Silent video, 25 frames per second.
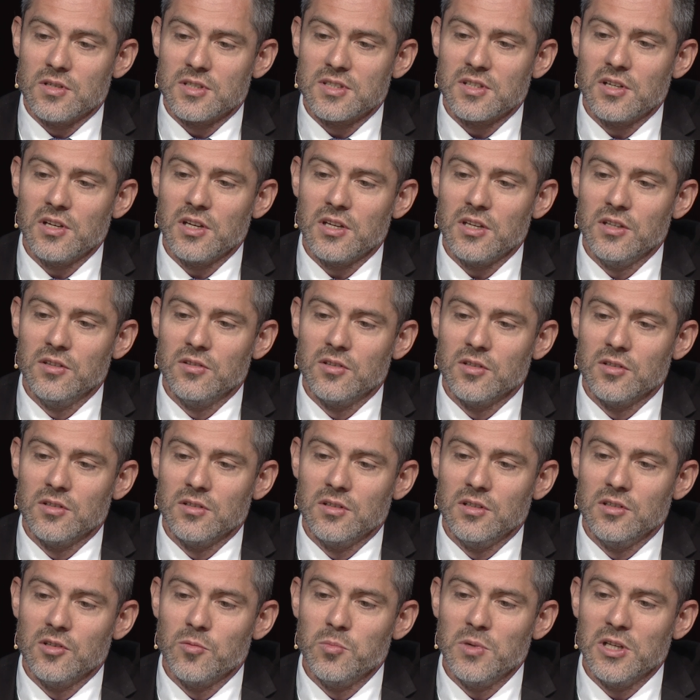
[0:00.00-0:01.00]
click in
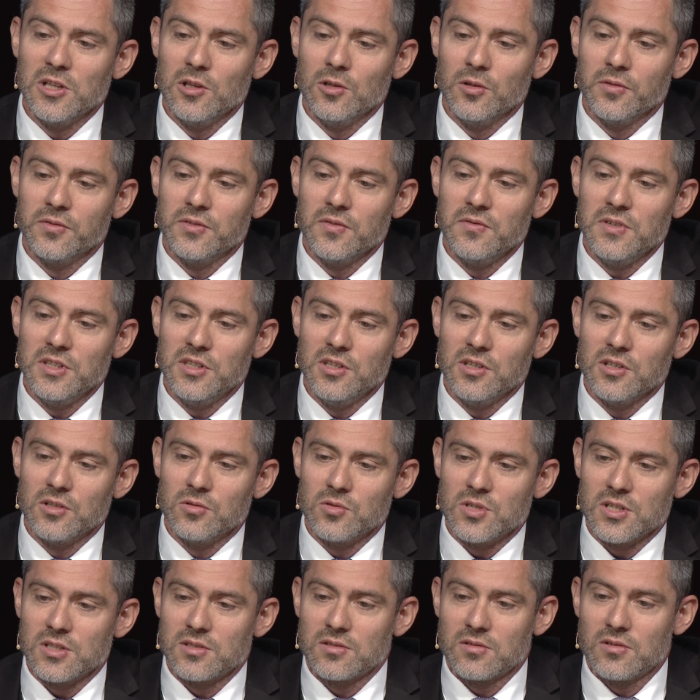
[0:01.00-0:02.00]
the middle of the
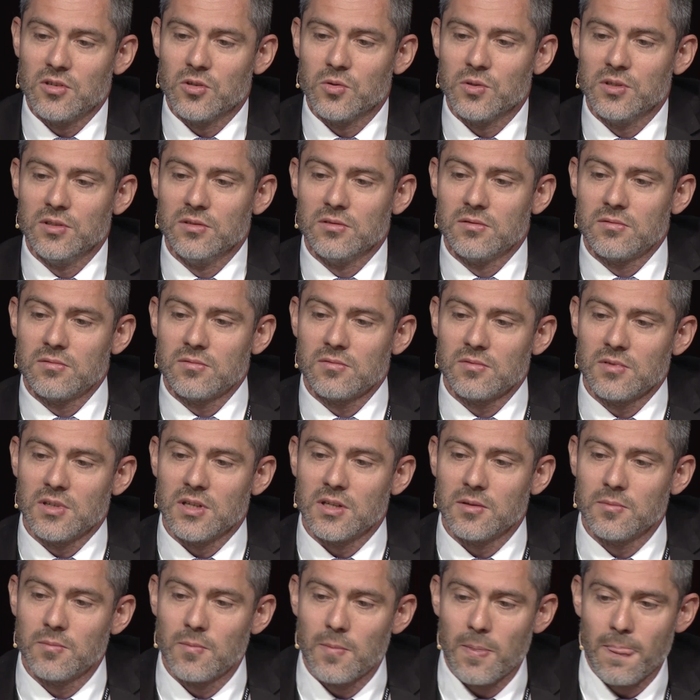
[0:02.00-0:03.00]
video, just go in,
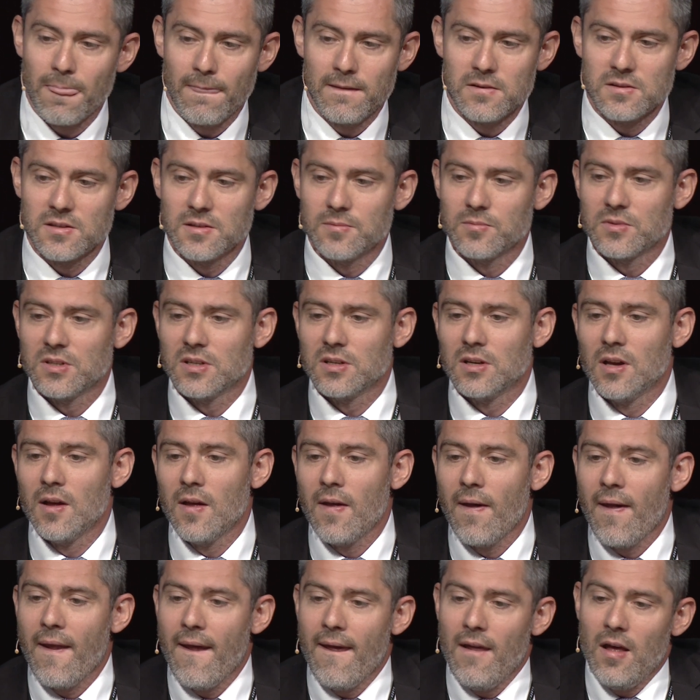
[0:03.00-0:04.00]
yeah, something.
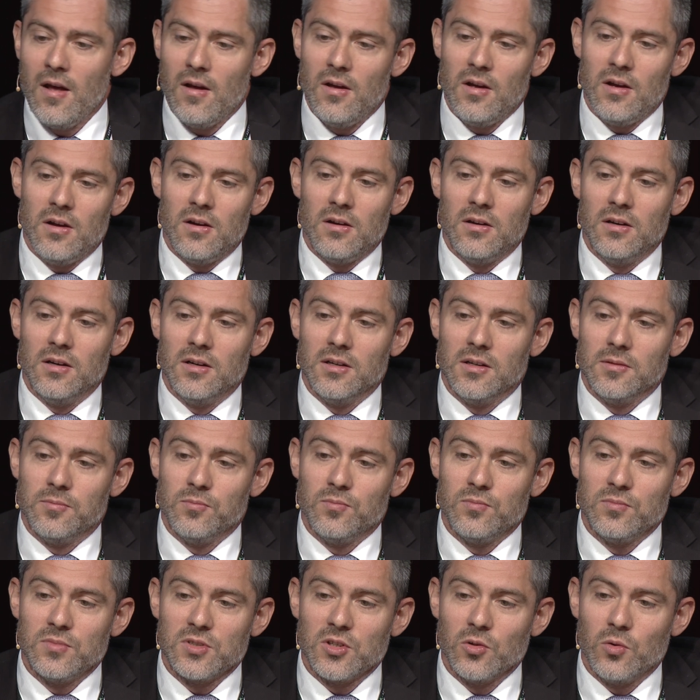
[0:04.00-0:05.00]

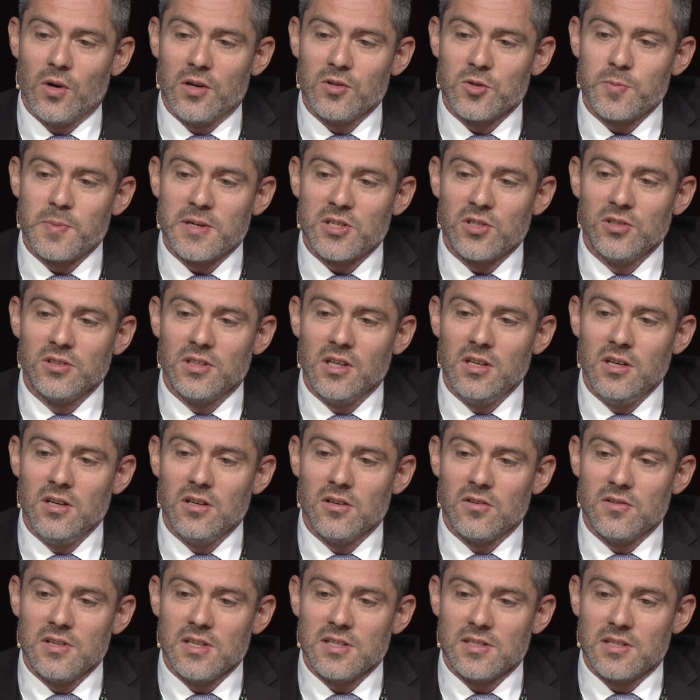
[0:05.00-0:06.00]
So our specialty
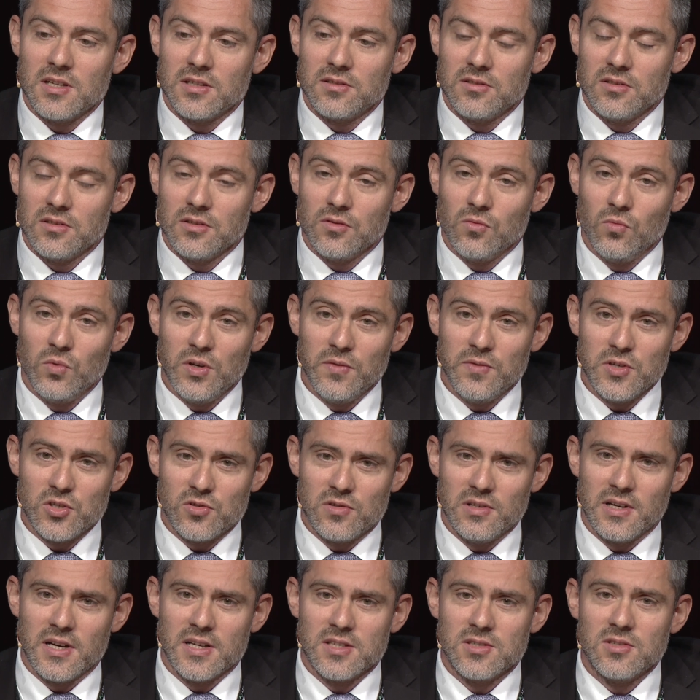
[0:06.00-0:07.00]
here is that we
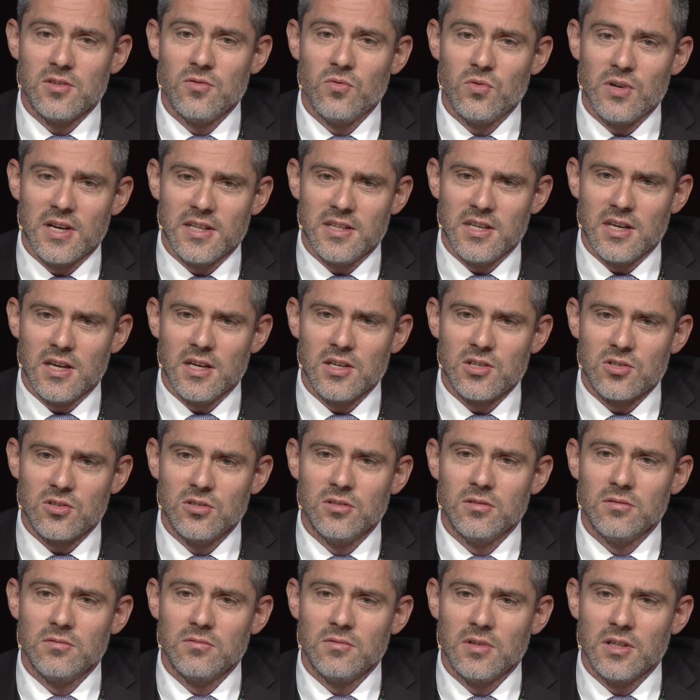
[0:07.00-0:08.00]
visualize
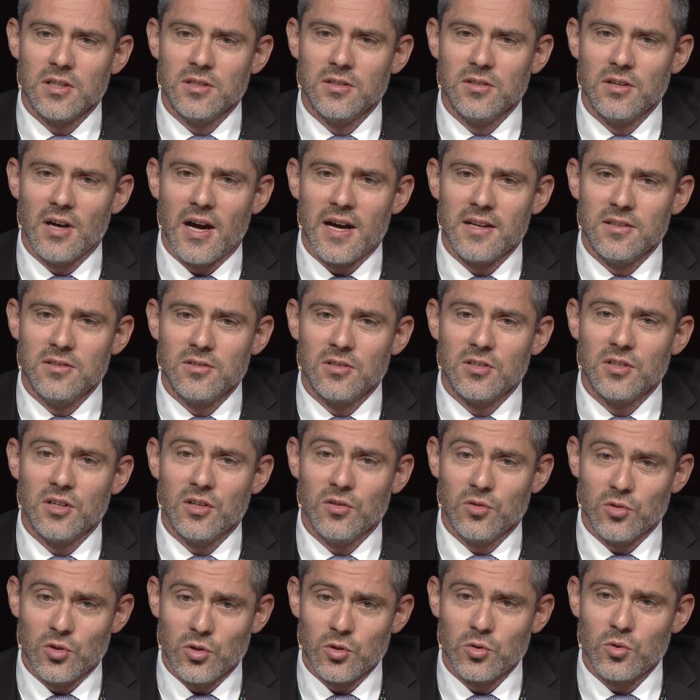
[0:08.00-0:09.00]
radiation and other,
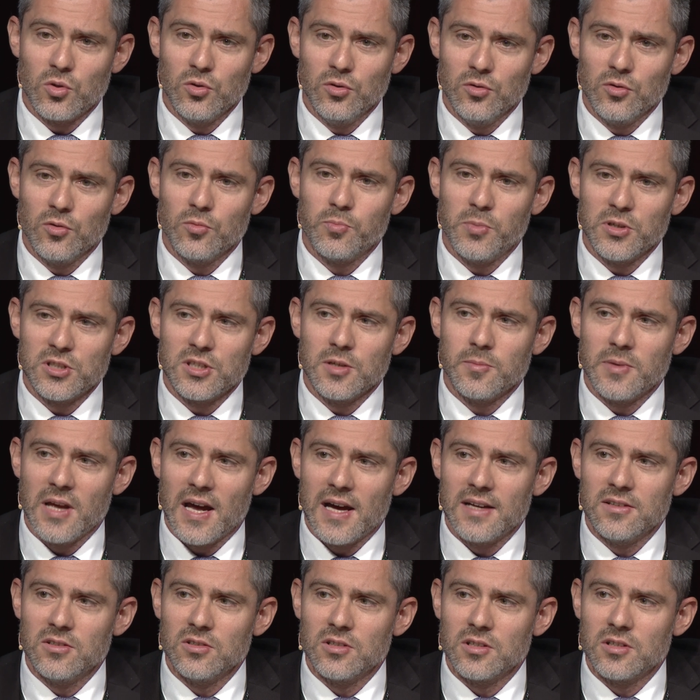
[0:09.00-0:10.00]
possibly
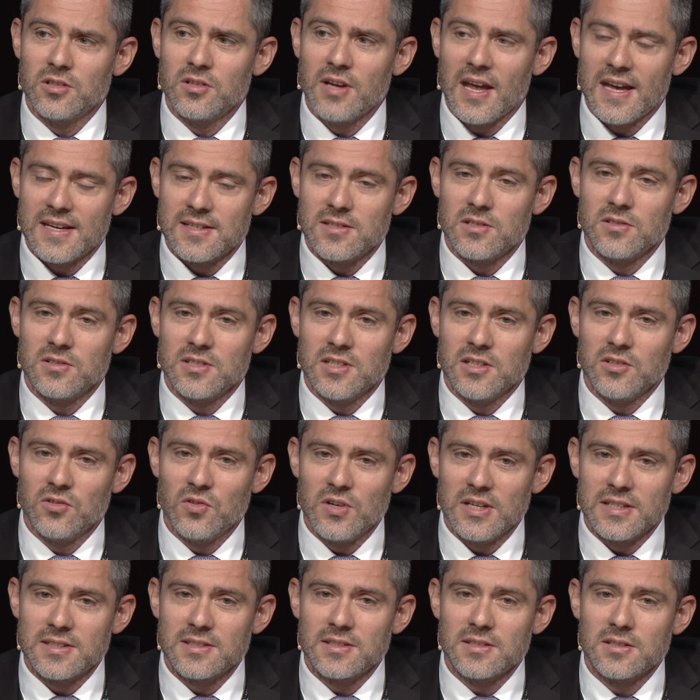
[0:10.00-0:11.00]
other hazards and
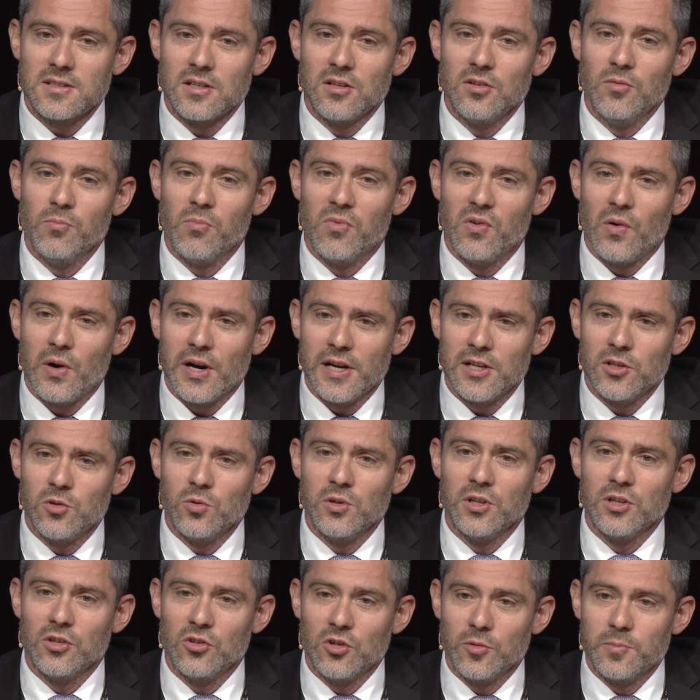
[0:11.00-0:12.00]
risks while
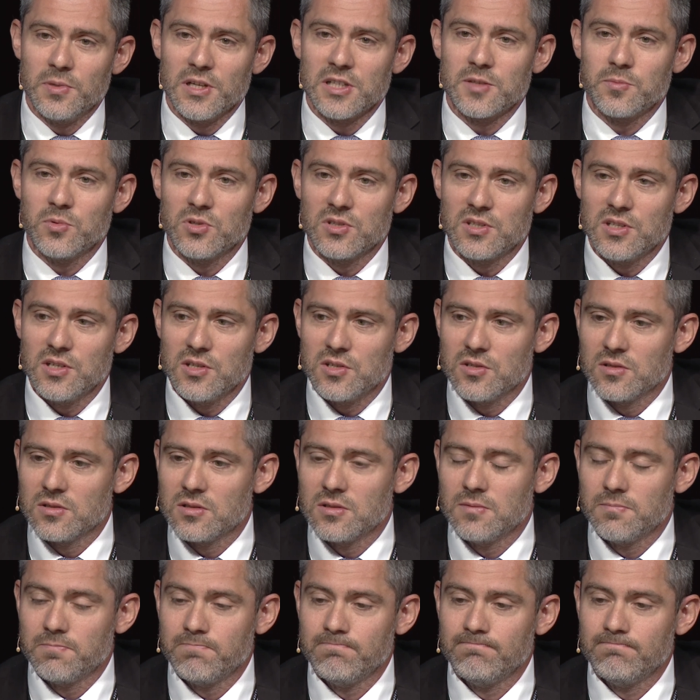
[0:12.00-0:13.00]
doing complex procedures.